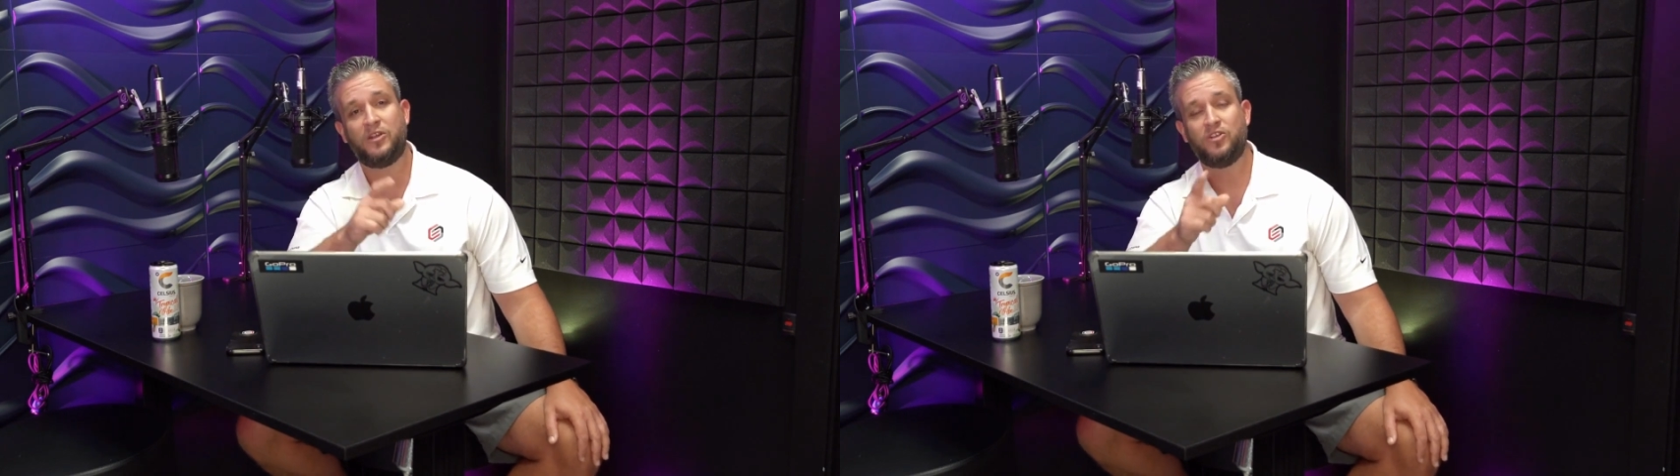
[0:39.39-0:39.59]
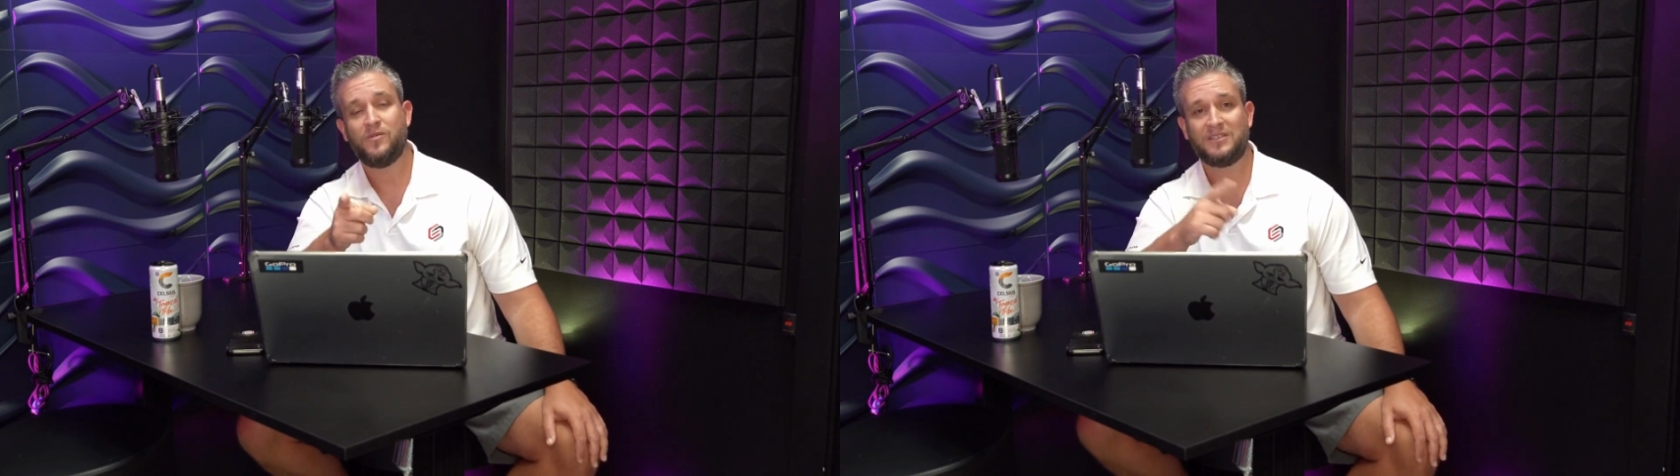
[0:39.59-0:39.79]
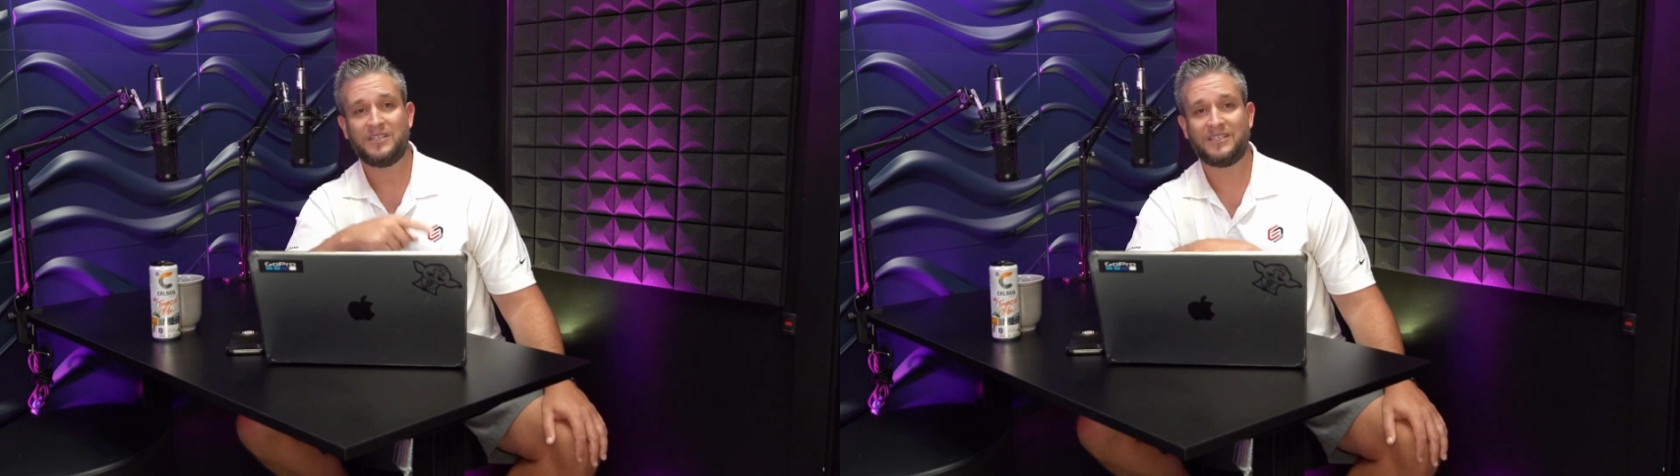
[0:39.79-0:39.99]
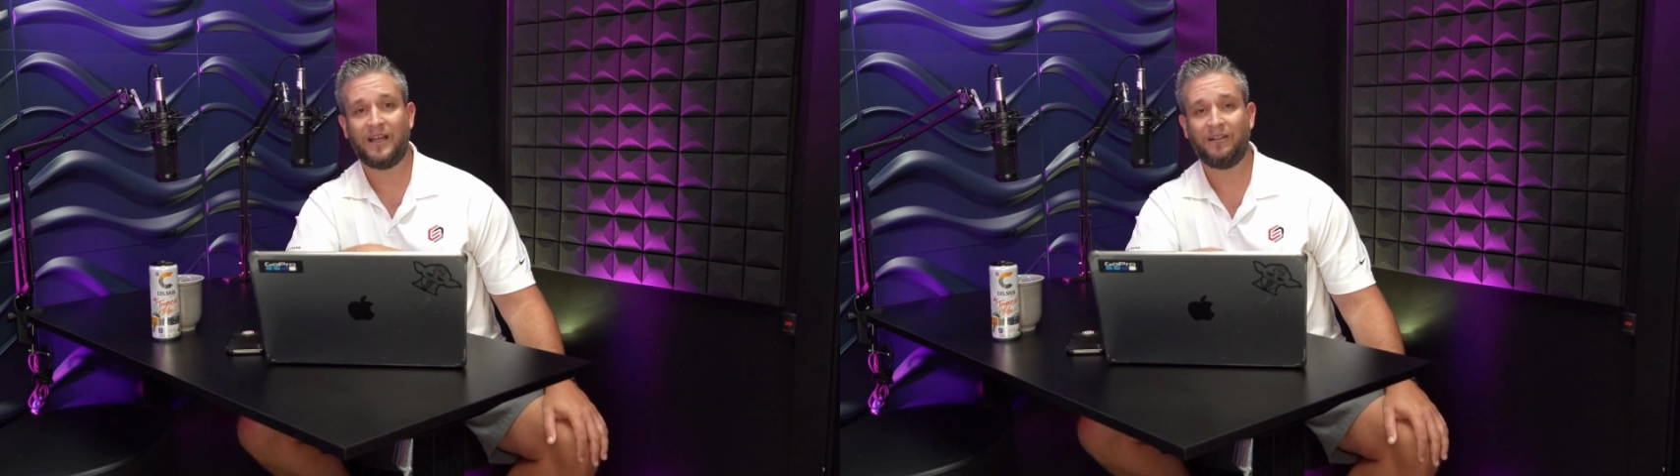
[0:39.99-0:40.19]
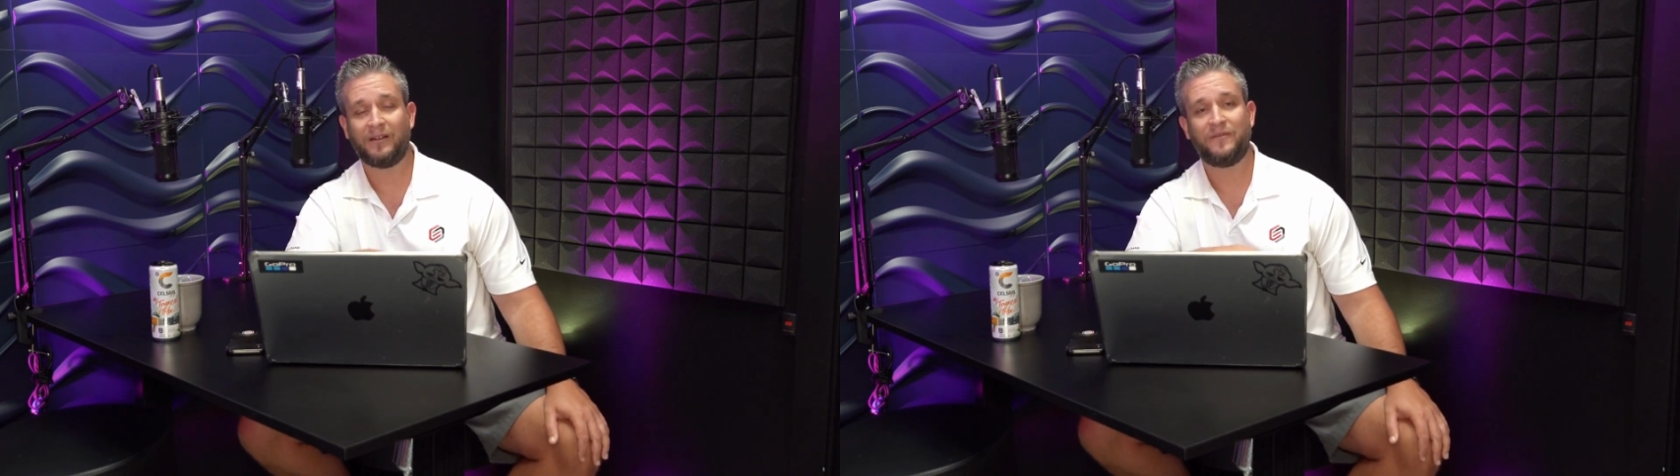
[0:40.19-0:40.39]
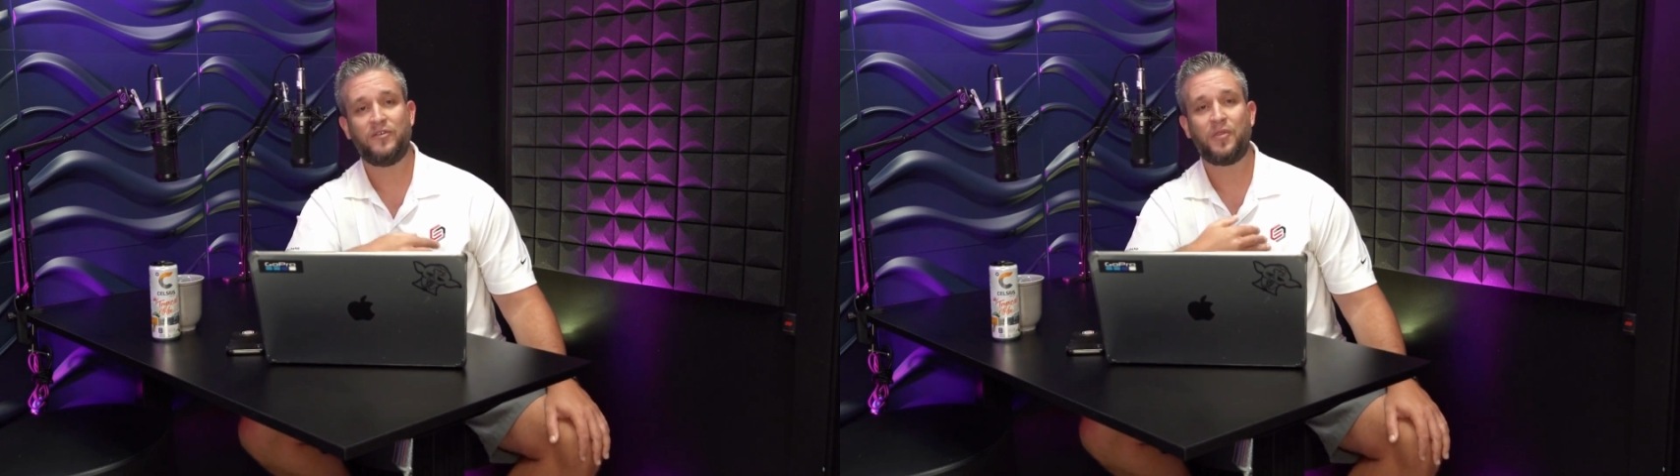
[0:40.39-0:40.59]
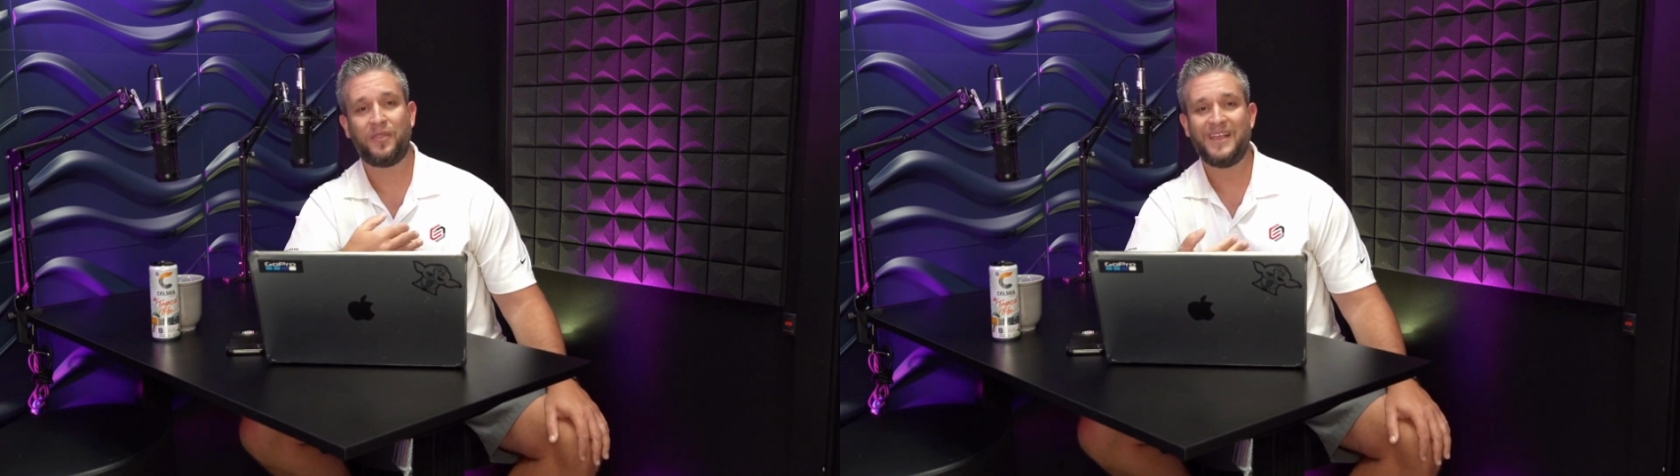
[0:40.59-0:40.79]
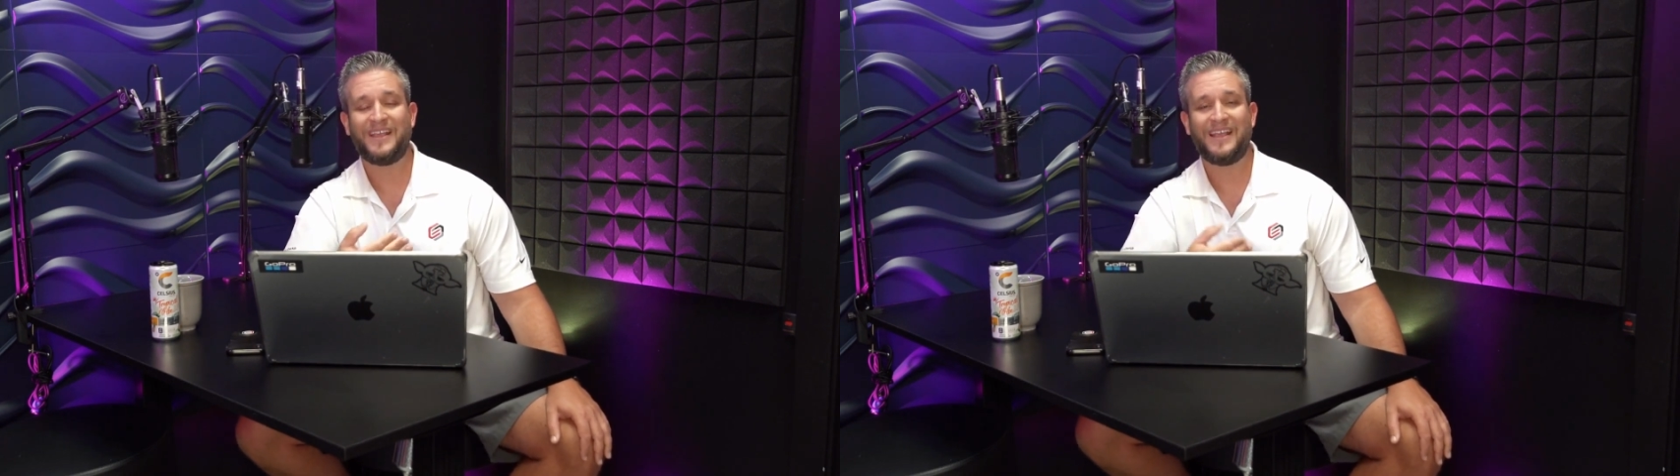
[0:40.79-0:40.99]
And you as a seller, if you're
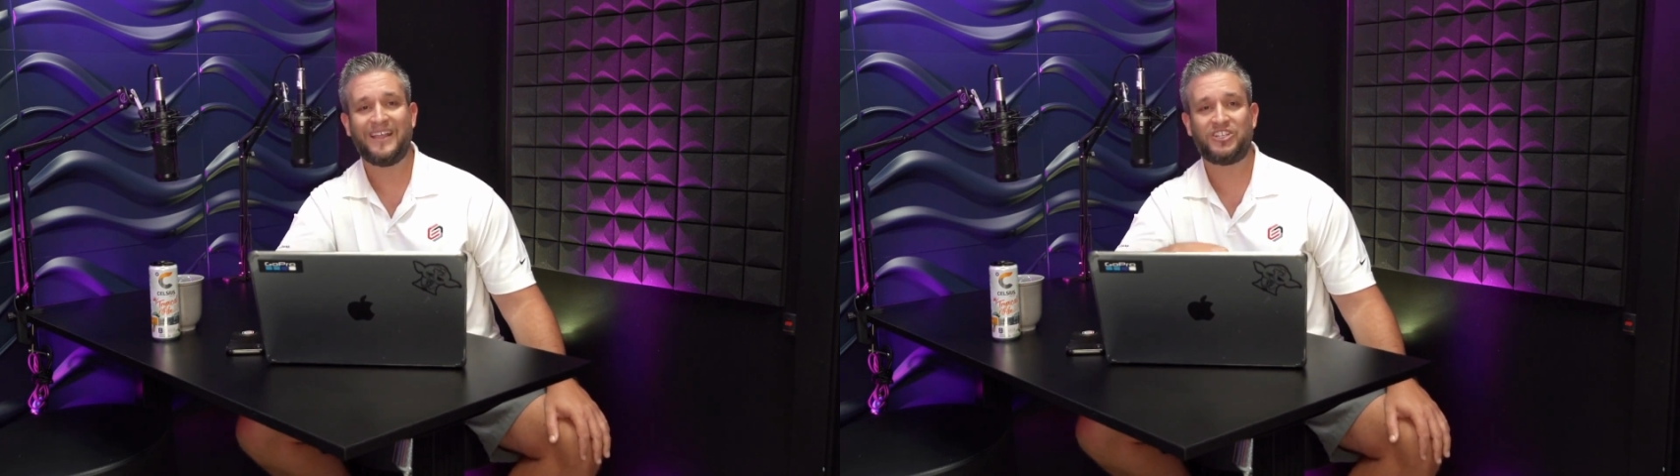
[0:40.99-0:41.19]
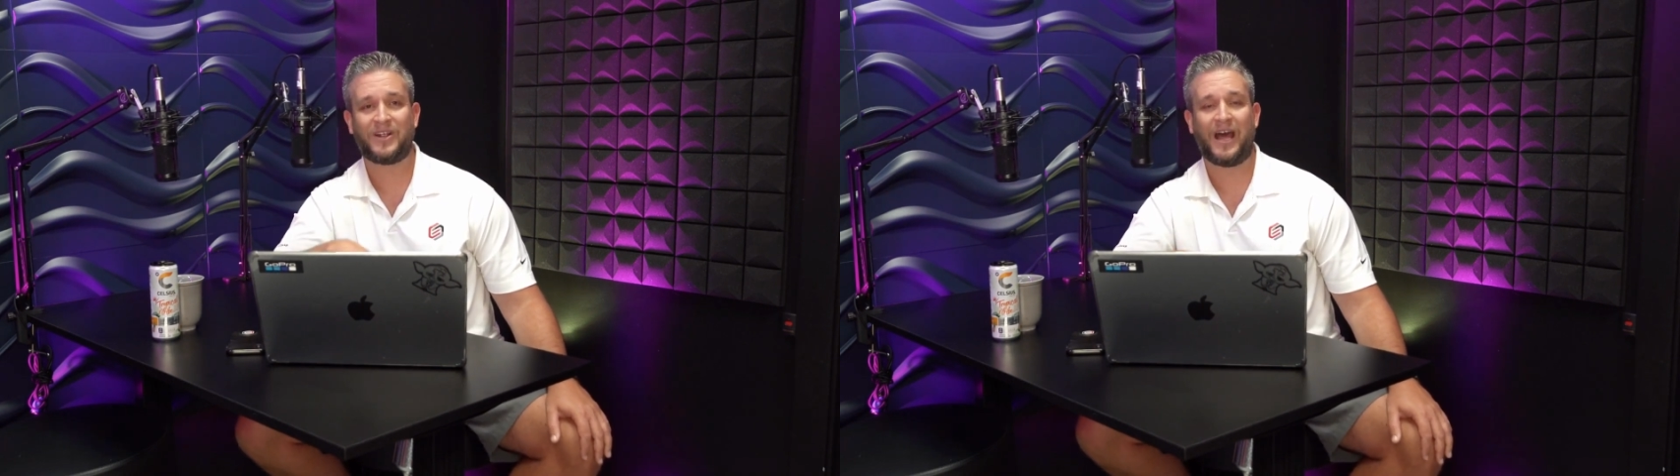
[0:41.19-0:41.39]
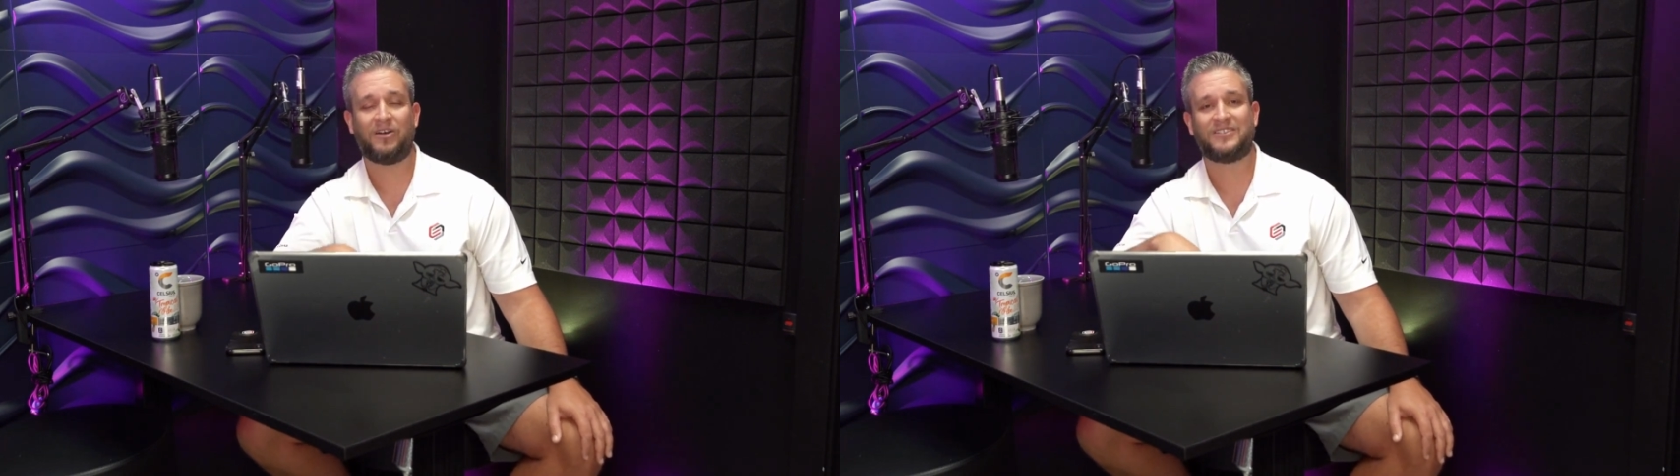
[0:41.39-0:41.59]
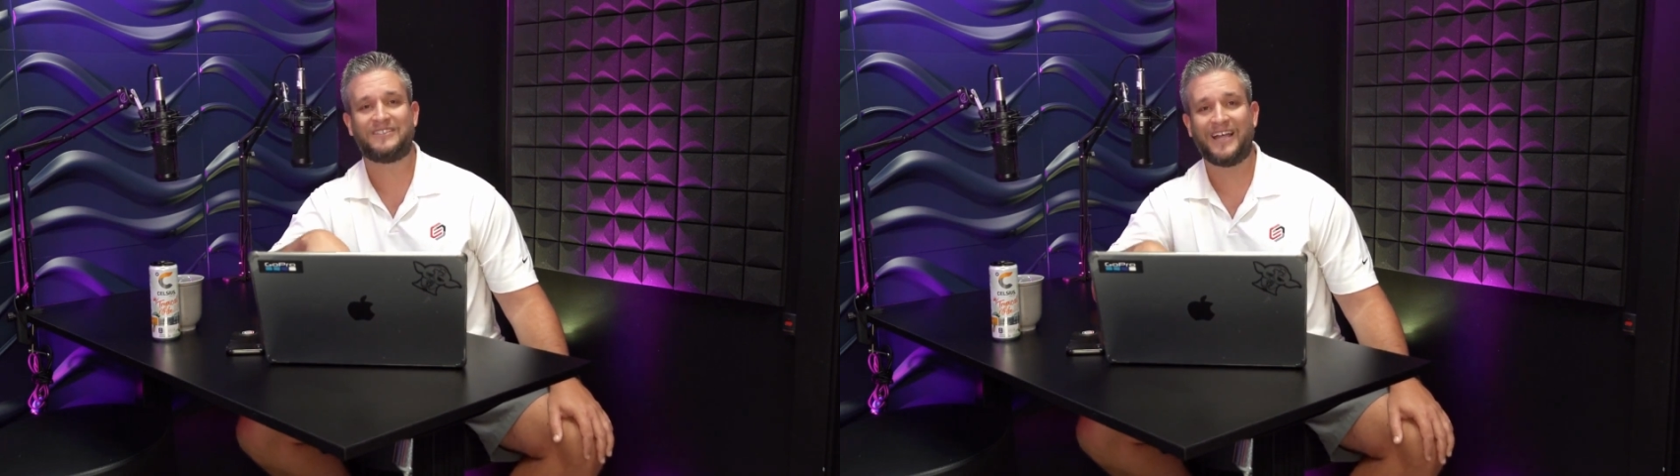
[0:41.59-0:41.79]
thinking that your house is